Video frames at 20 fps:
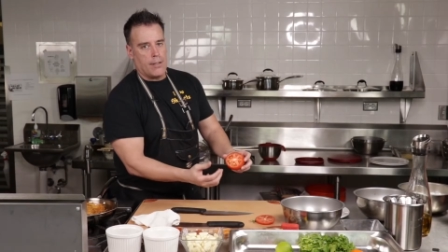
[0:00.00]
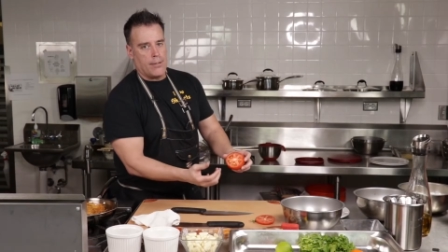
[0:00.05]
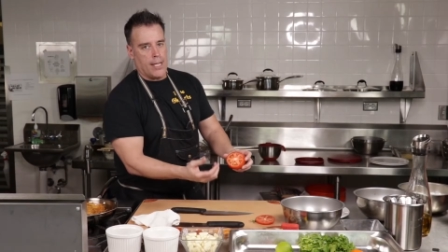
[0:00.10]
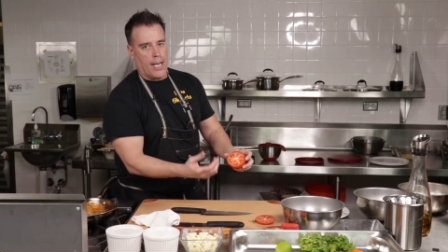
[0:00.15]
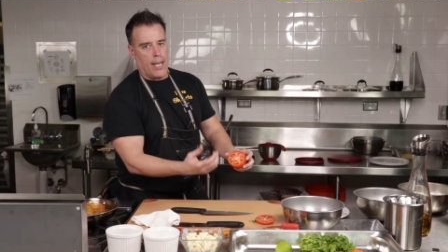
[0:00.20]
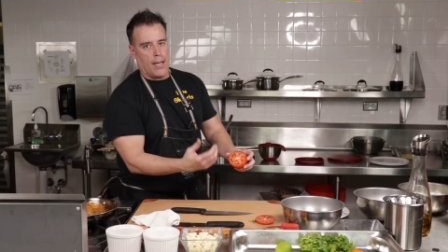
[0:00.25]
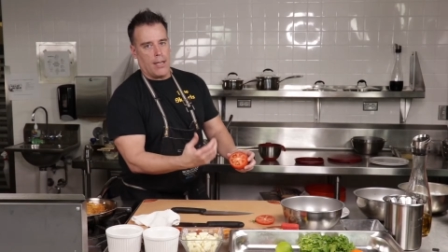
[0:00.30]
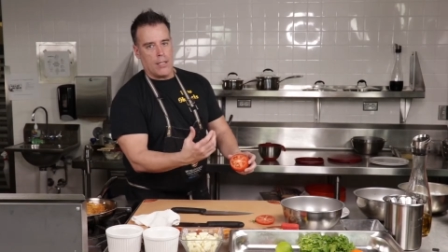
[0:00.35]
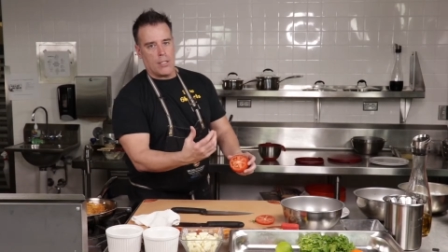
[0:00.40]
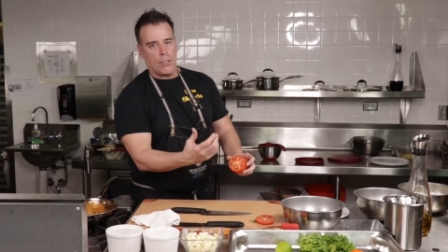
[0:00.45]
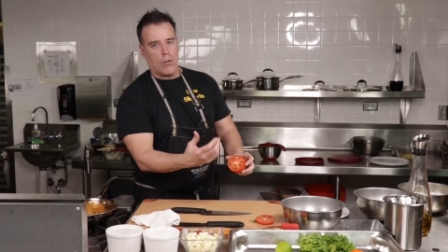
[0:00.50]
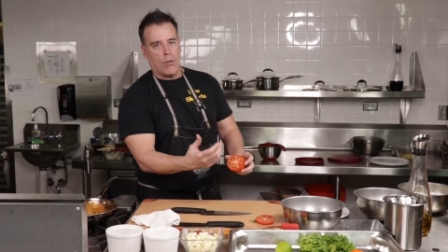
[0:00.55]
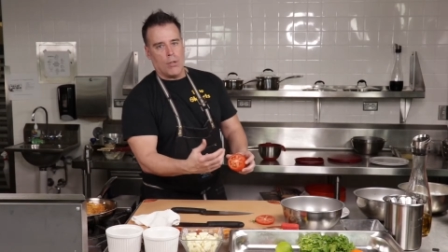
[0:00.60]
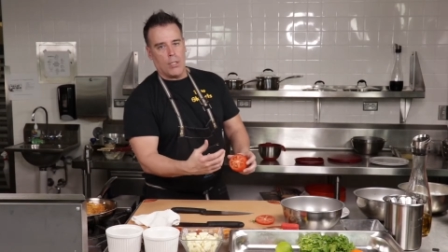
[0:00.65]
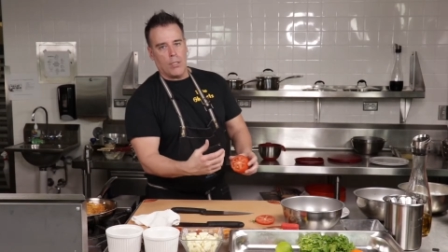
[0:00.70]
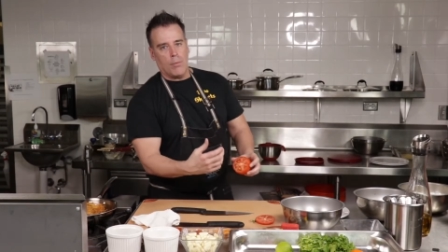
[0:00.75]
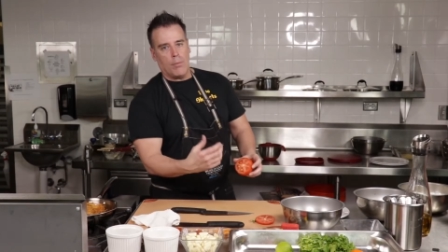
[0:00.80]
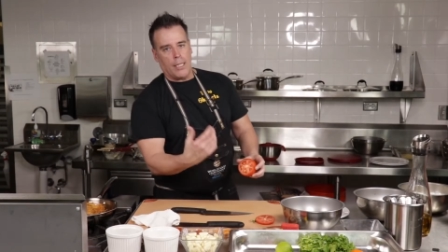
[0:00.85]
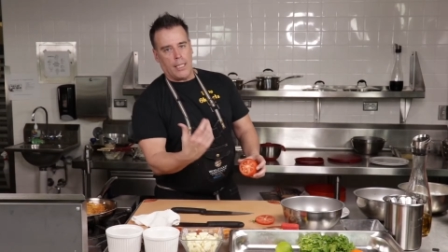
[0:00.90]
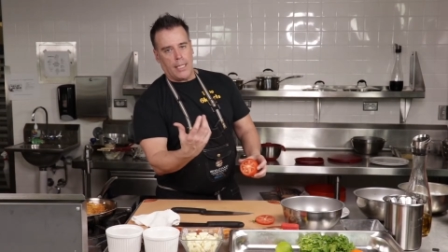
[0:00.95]
that is going
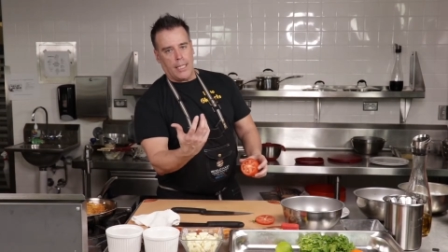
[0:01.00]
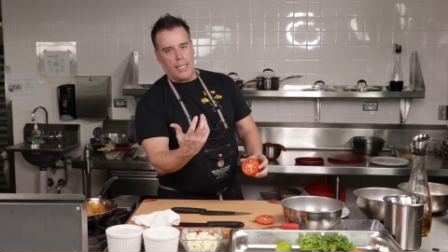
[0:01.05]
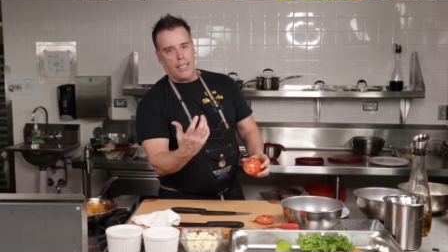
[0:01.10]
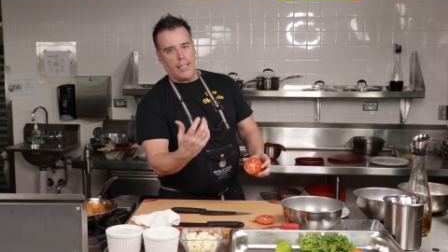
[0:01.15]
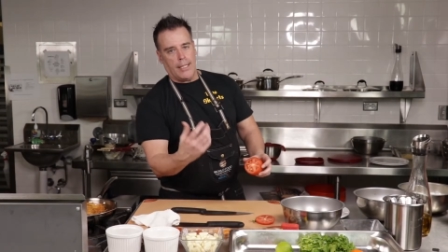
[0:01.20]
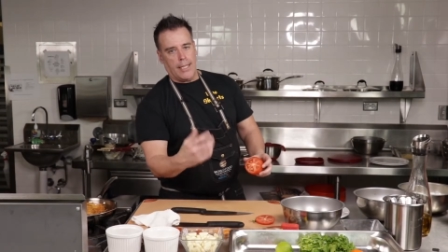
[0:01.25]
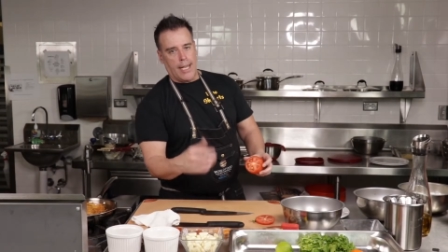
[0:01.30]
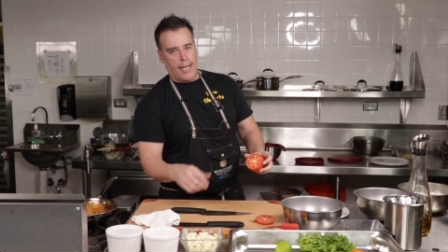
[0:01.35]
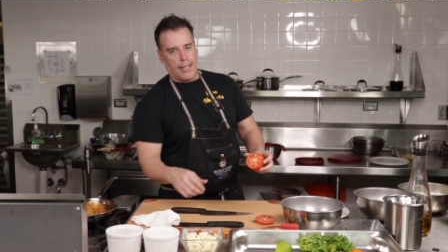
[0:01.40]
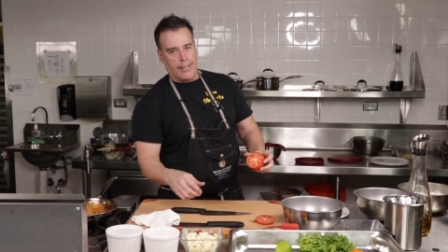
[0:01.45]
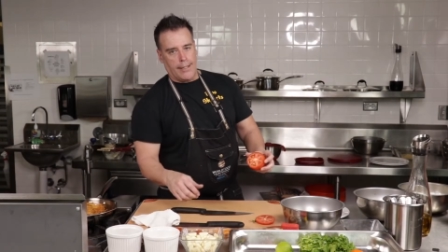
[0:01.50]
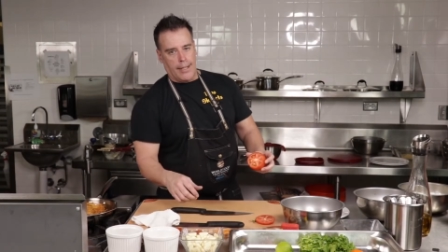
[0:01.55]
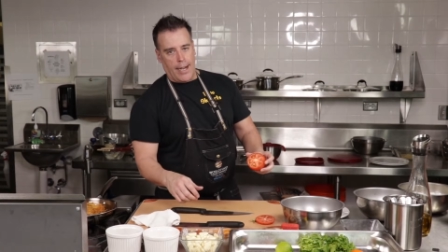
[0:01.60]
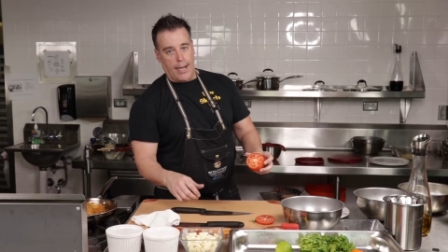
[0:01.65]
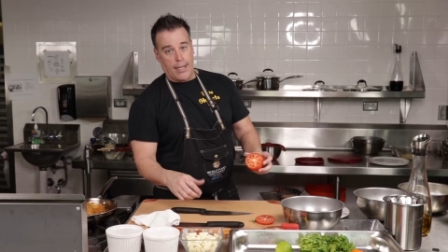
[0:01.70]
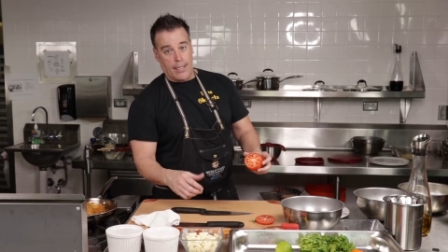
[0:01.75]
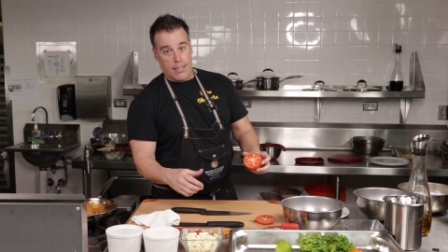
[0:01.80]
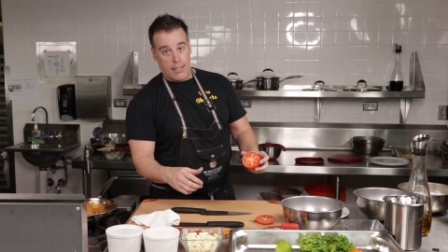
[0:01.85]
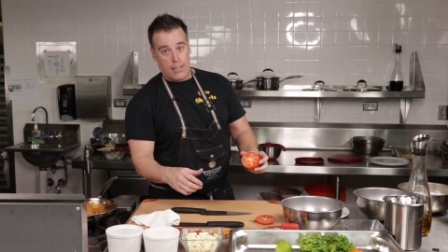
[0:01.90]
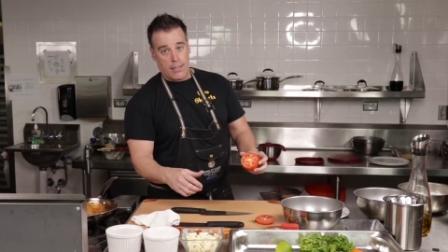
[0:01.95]
to be in that
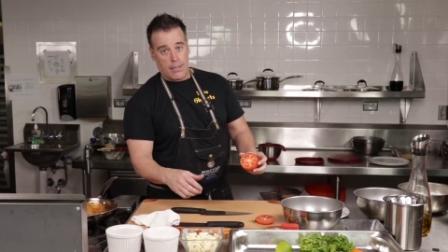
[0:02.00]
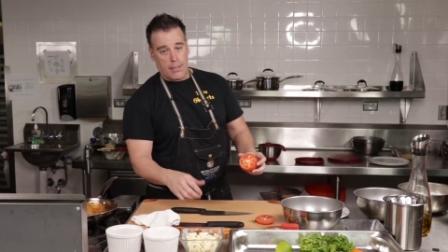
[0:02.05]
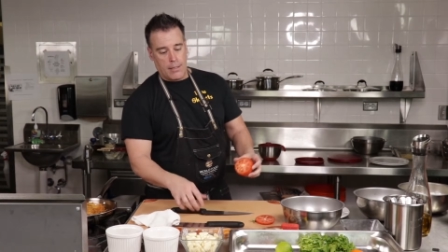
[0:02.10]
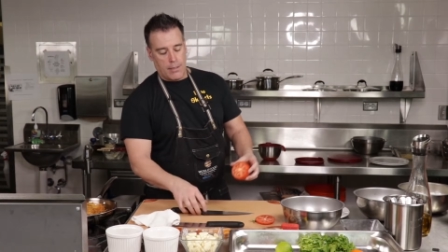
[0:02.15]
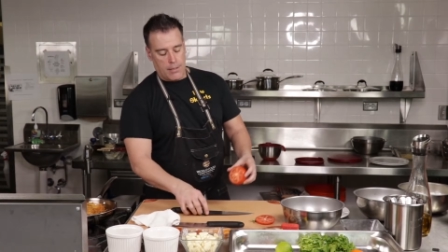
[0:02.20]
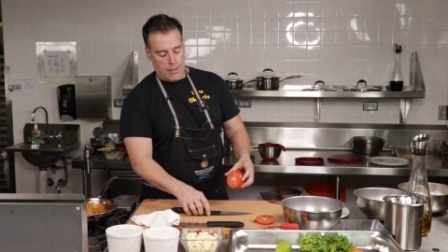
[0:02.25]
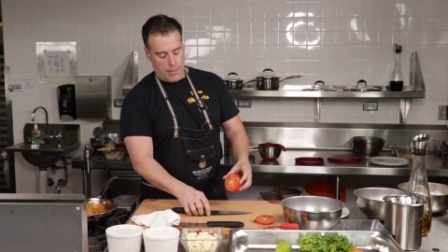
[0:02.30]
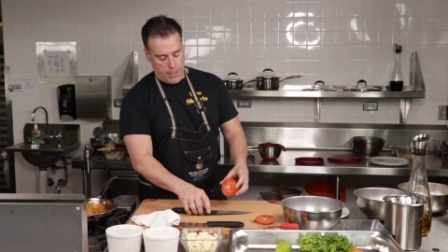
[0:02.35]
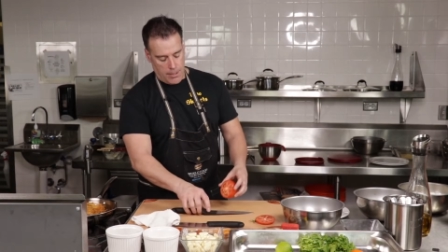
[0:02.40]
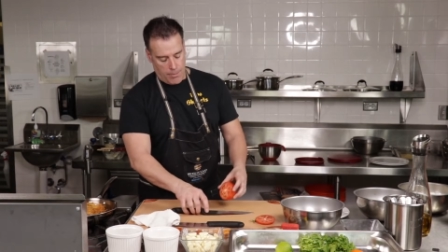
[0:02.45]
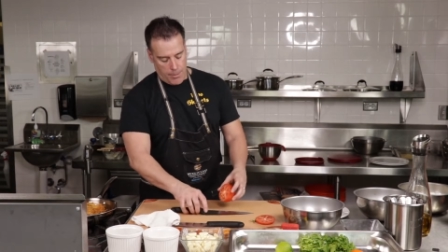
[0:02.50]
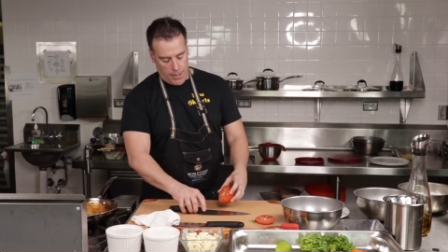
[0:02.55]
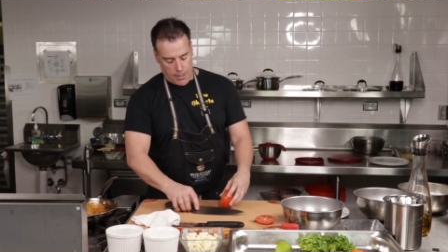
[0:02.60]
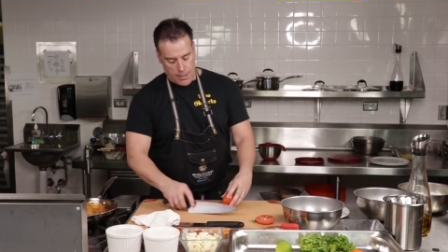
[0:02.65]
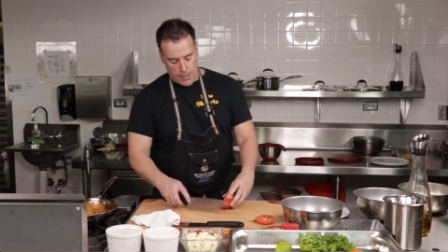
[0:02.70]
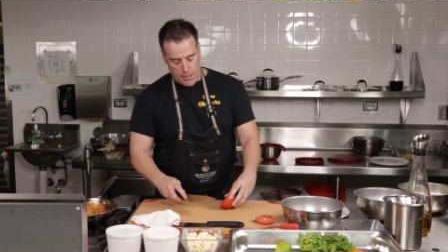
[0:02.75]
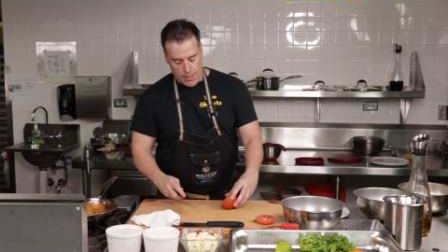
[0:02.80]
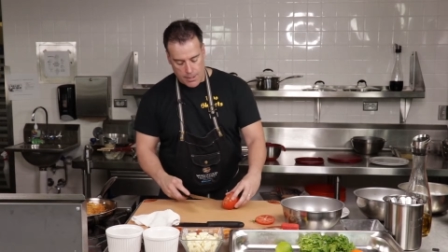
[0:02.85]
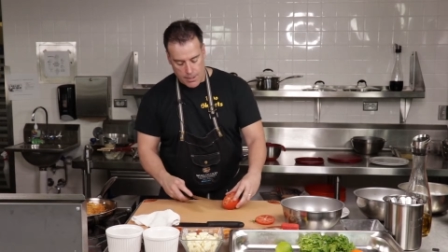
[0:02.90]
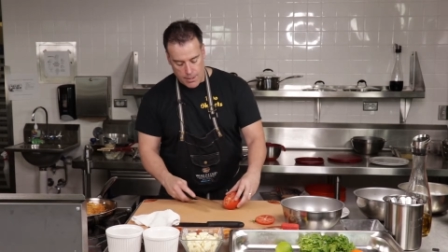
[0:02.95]
dice. Does that make
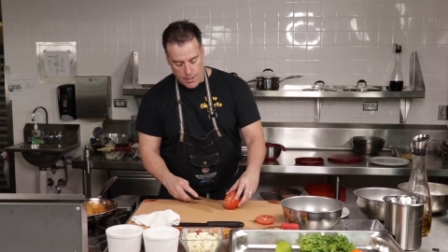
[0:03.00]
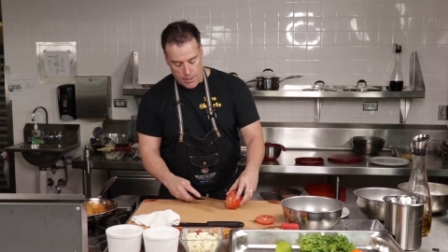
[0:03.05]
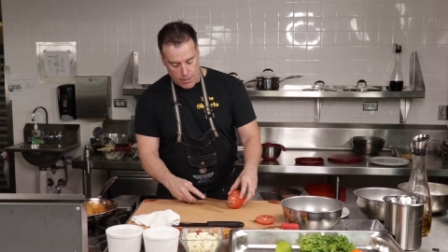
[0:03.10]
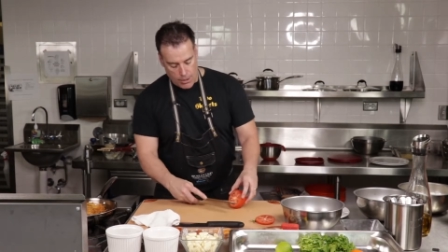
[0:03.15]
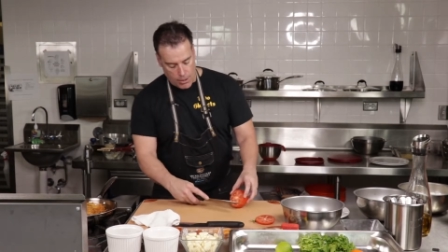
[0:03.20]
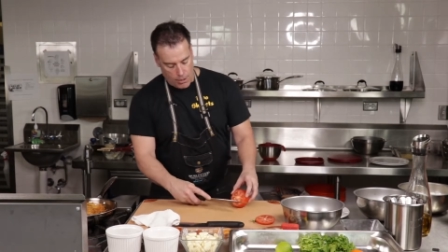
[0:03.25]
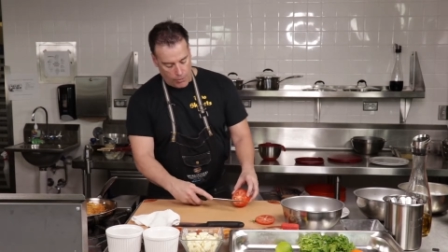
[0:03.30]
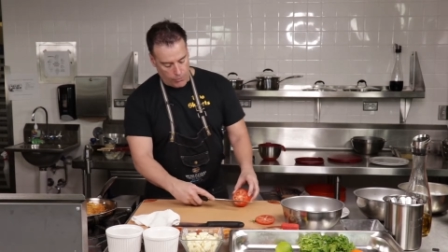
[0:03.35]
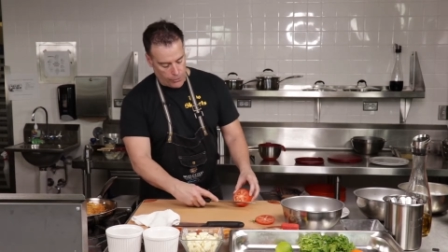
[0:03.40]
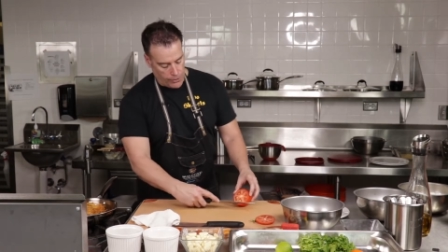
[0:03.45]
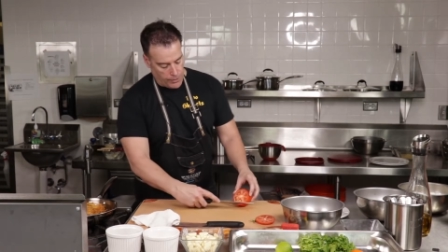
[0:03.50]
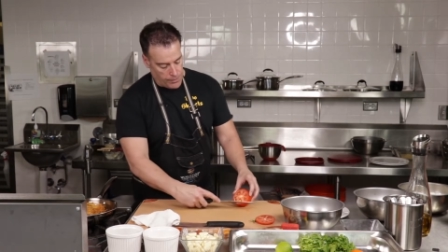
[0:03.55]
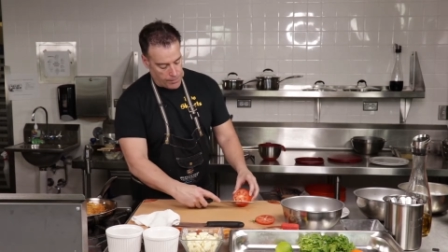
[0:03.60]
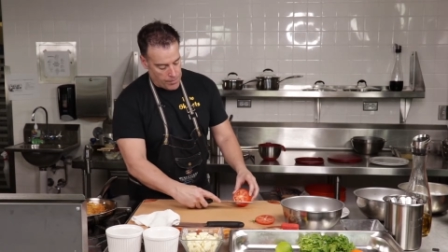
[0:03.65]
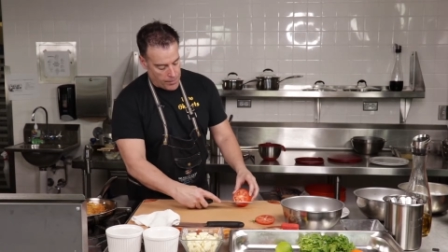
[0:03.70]
sense? Hopefully.